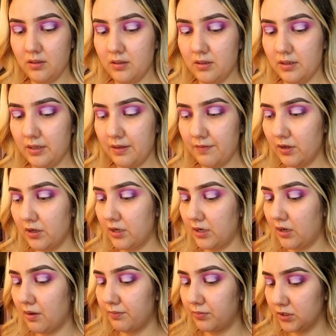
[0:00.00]
Give it a good
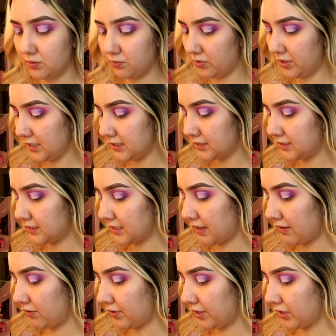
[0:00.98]
couple sprints,
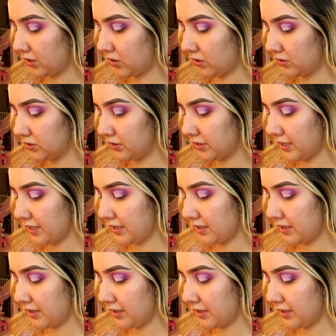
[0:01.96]
and we're gonna go into that.